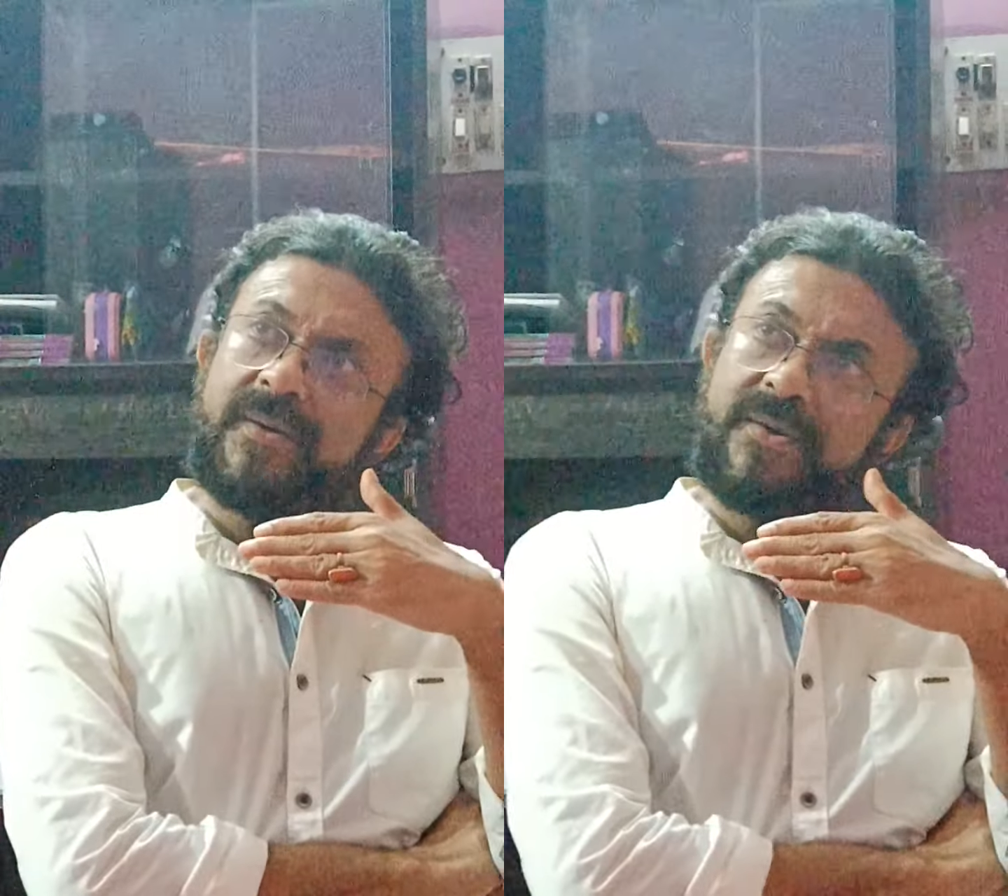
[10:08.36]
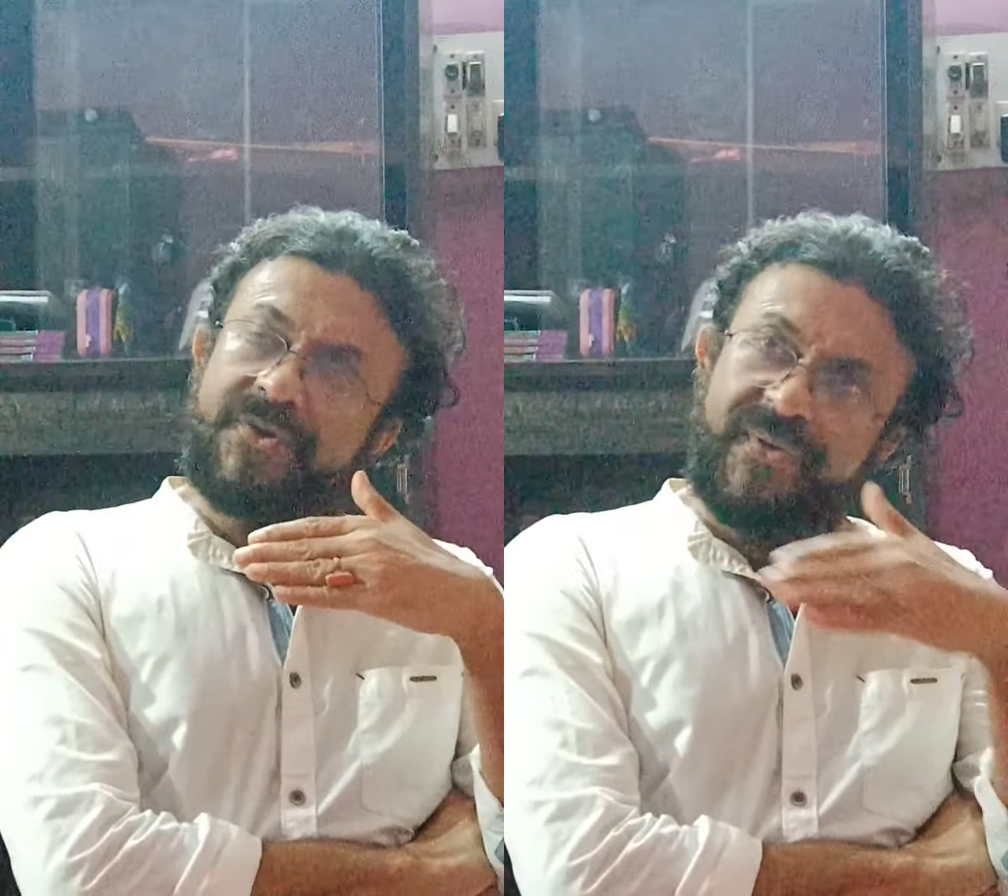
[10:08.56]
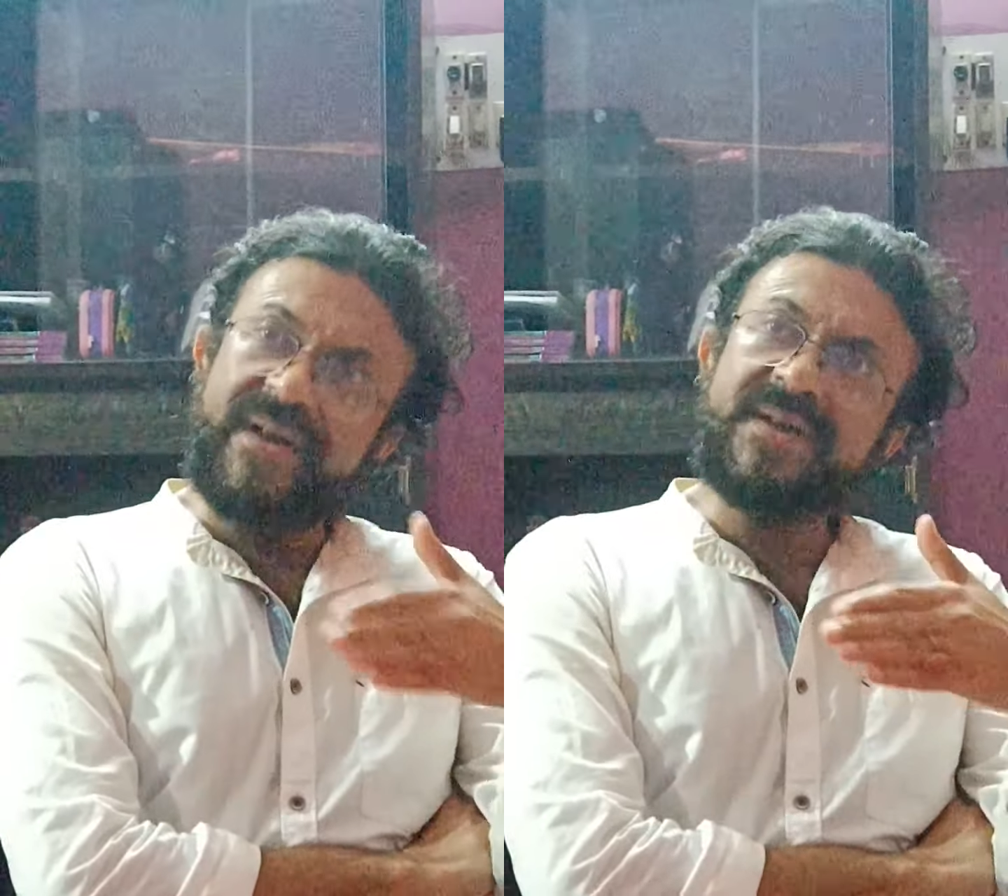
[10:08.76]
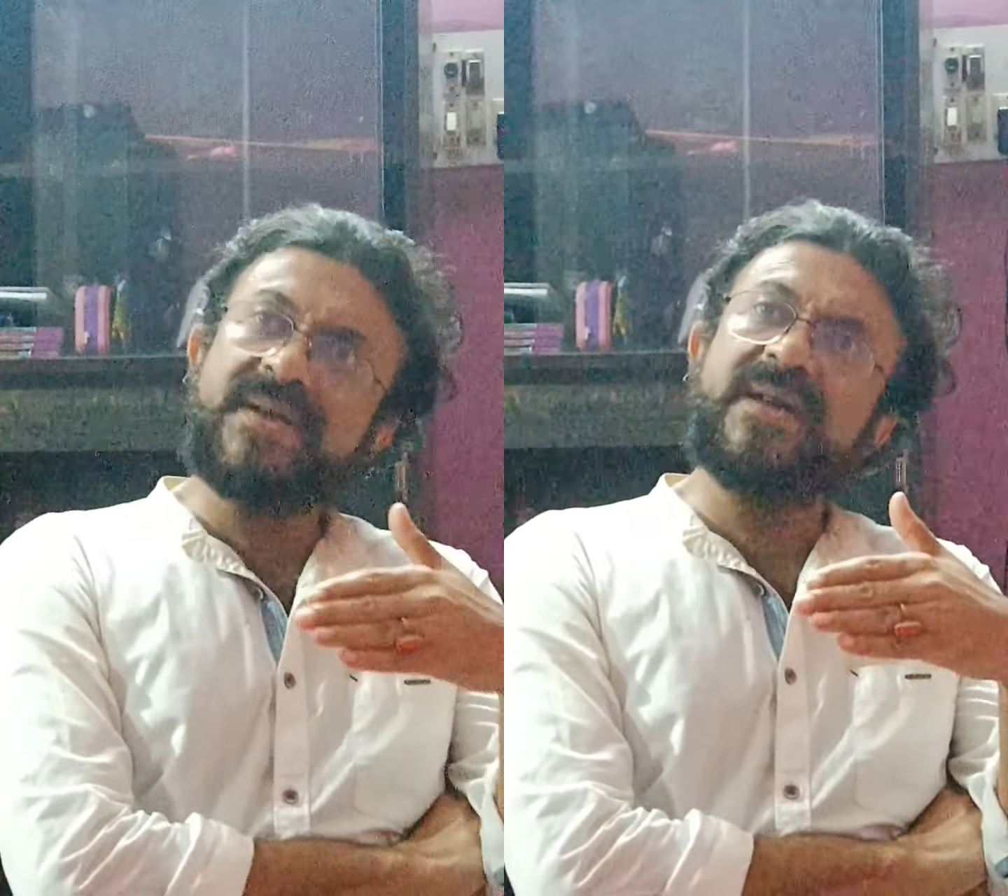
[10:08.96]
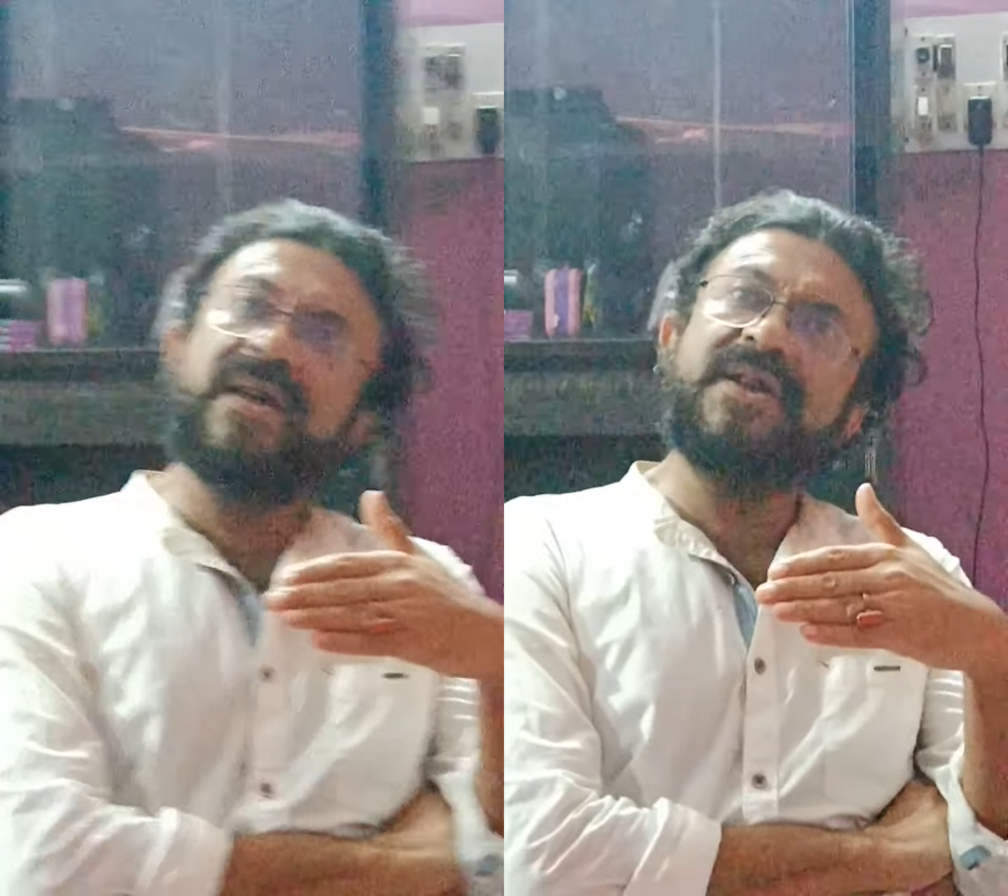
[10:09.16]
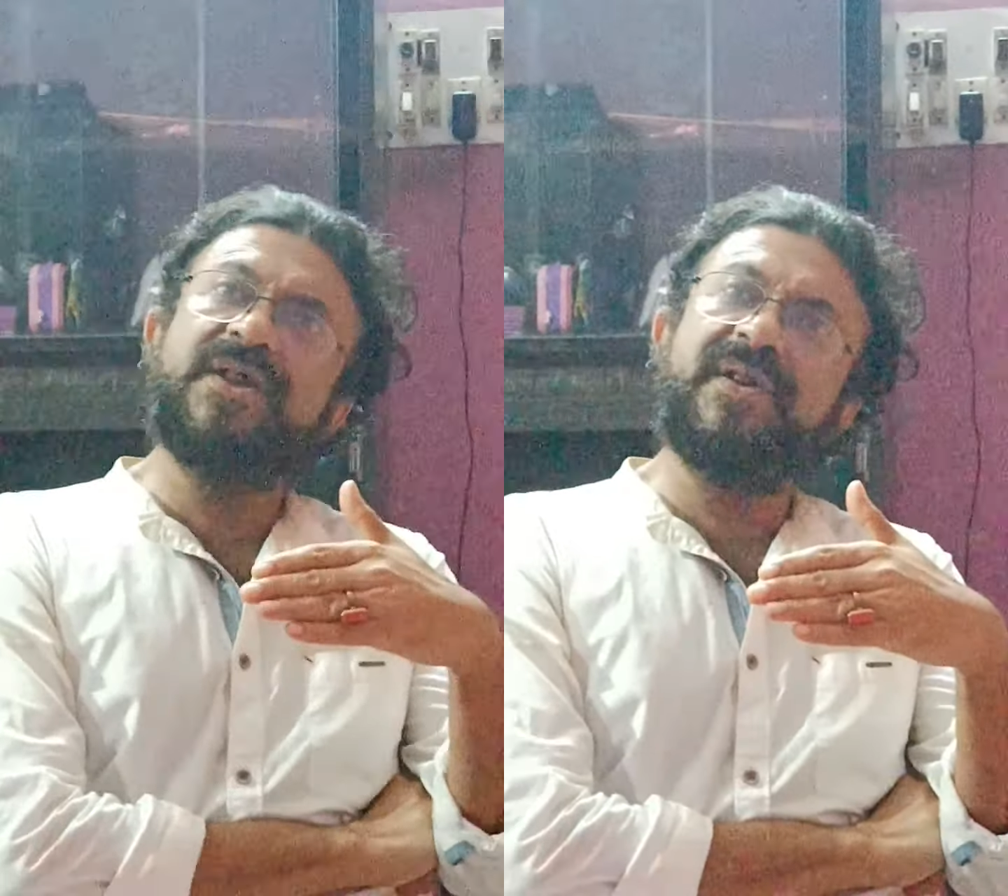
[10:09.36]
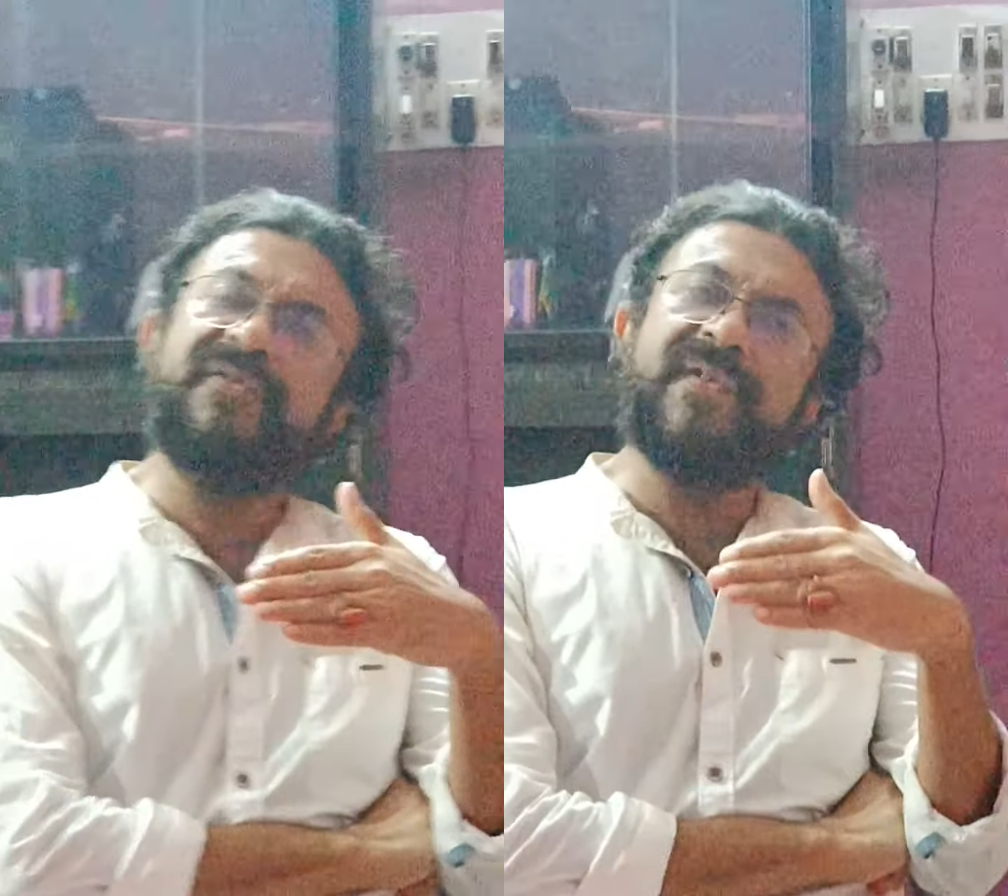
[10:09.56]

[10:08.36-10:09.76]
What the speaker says: three secondary